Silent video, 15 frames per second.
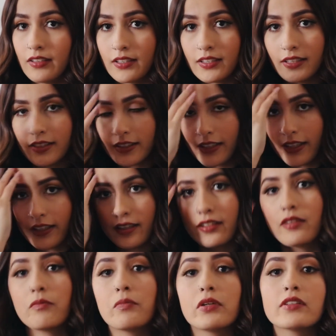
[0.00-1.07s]
This is like, you
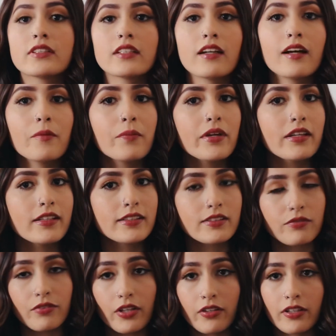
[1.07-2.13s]
can build it up and
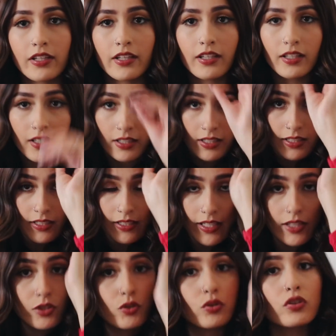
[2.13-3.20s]
it's very
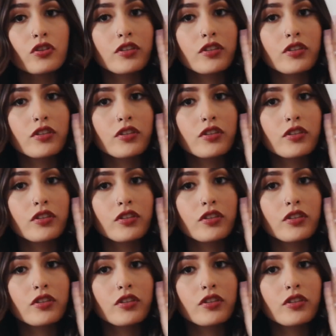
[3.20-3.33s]
natural.